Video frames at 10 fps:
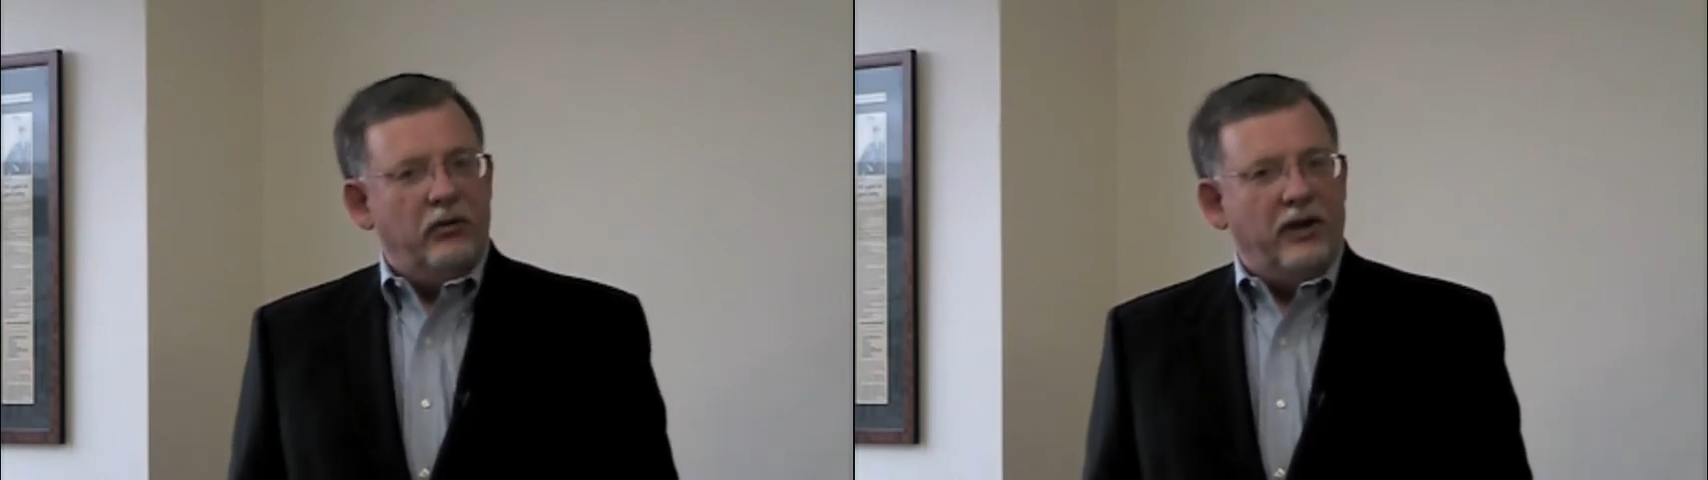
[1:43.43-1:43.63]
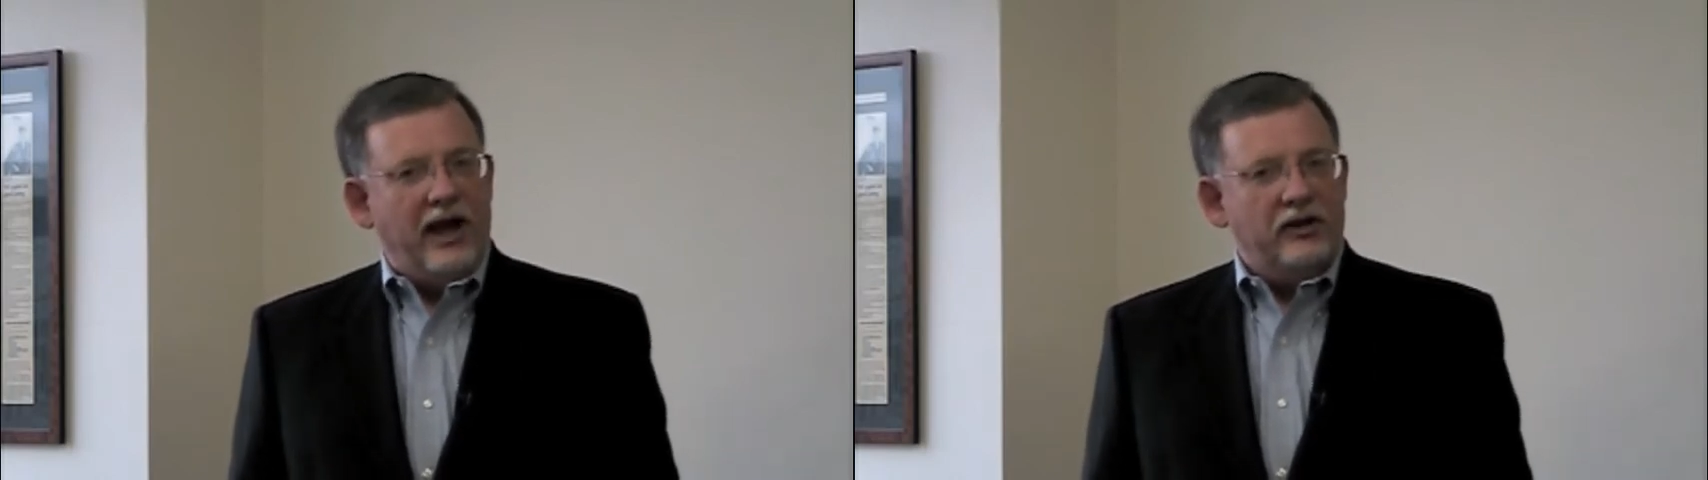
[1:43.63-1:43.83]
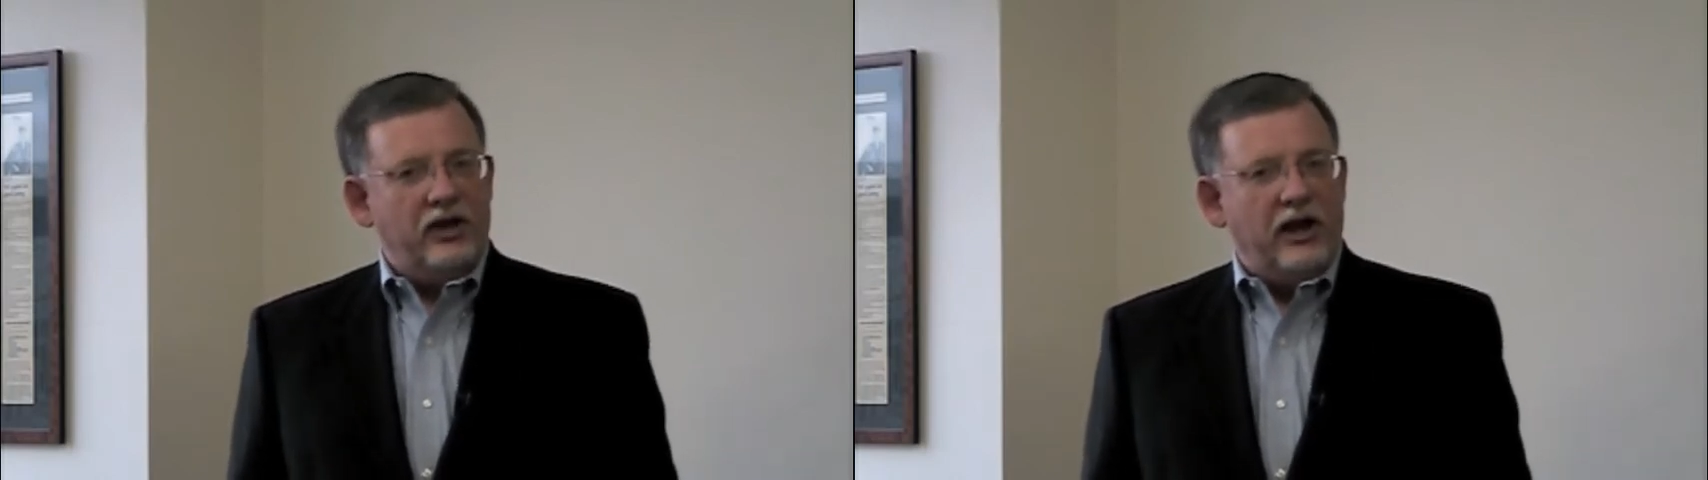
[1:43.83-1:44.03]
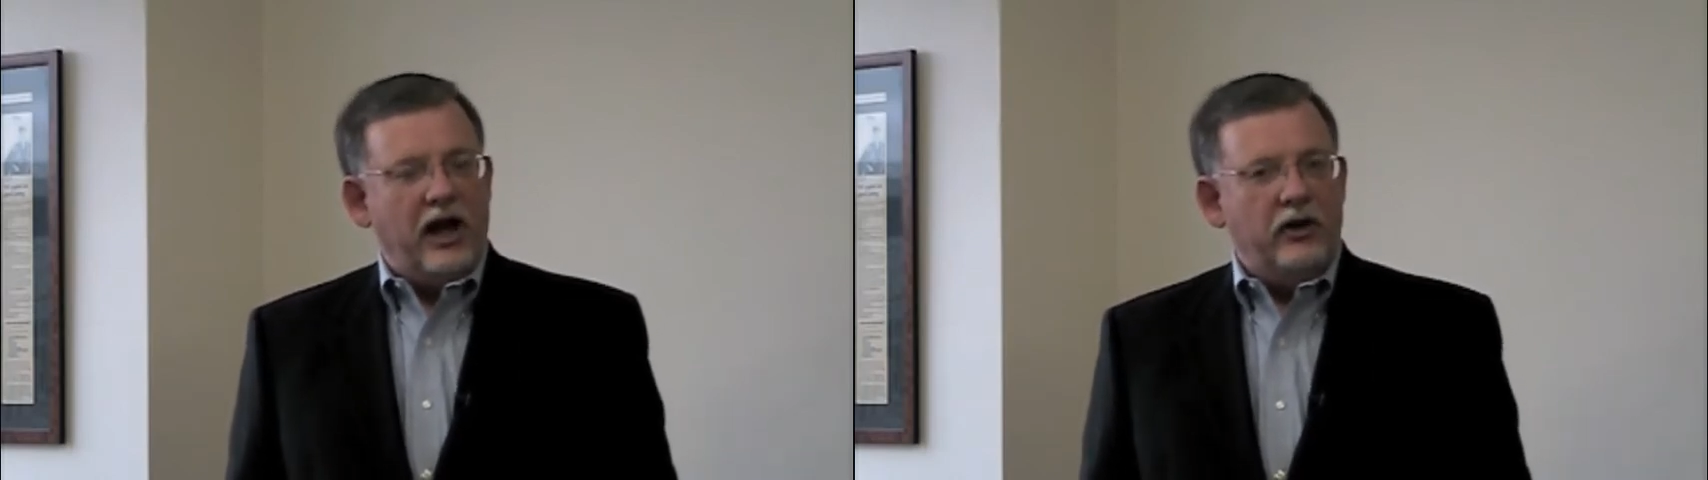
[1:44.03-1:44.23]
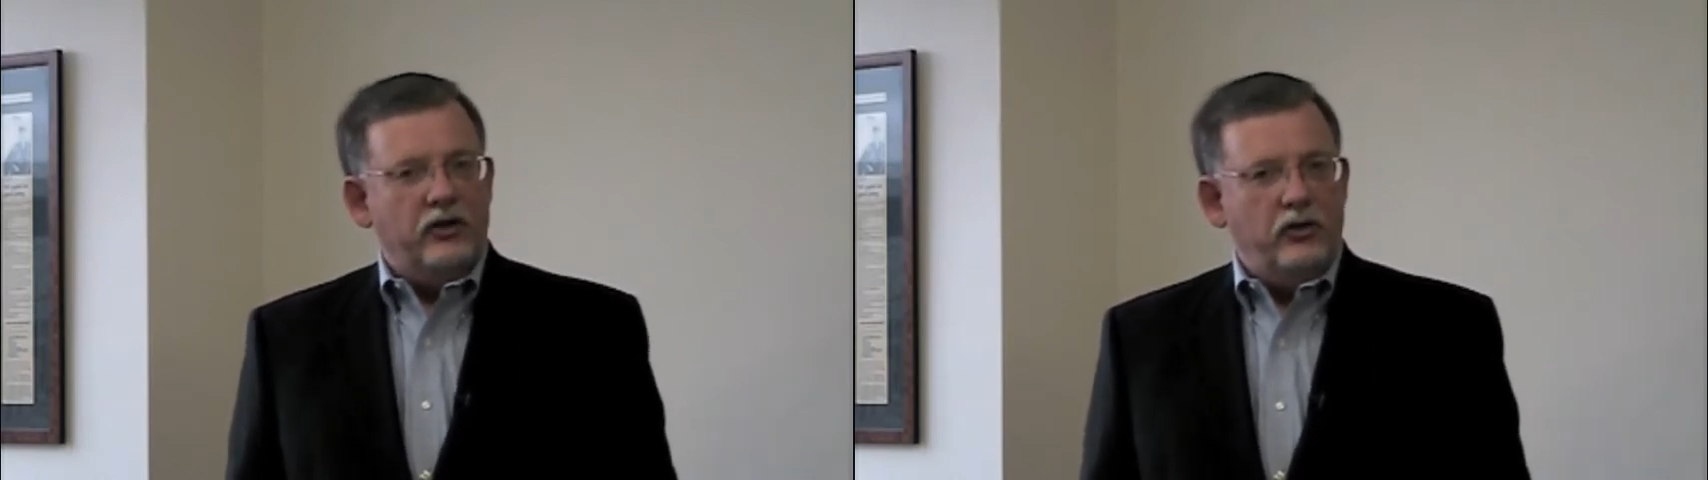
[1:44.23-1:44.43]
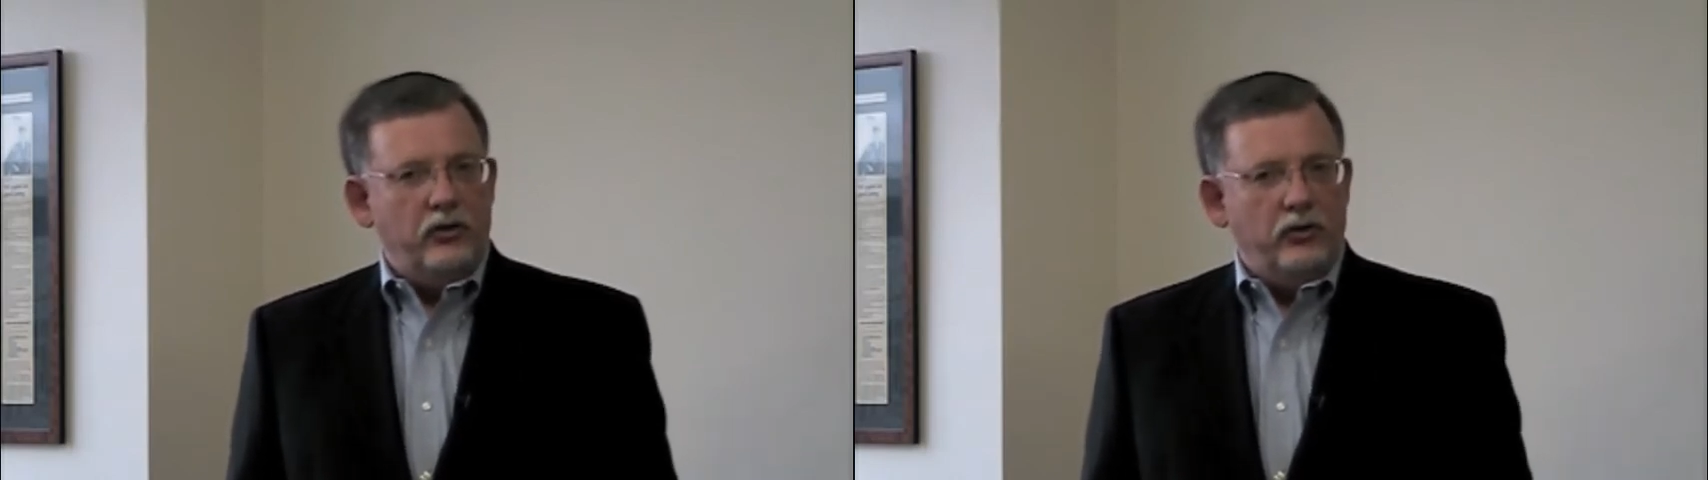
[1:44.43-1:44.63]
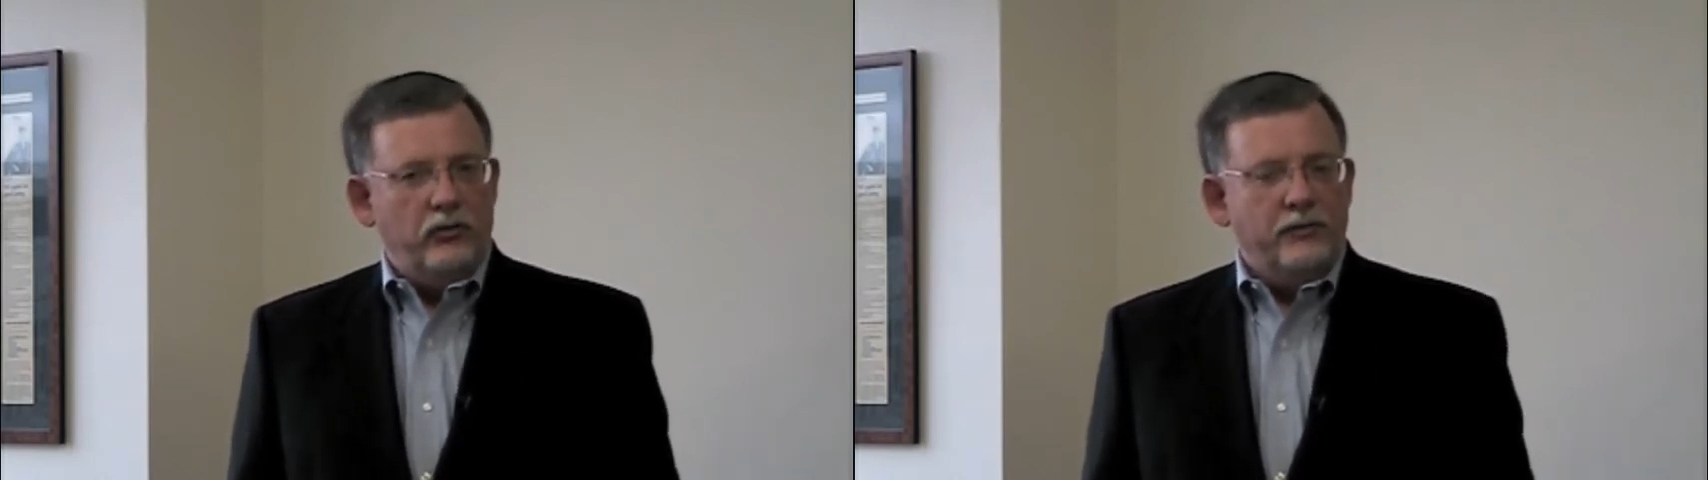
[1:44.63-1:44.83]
pass that on to you.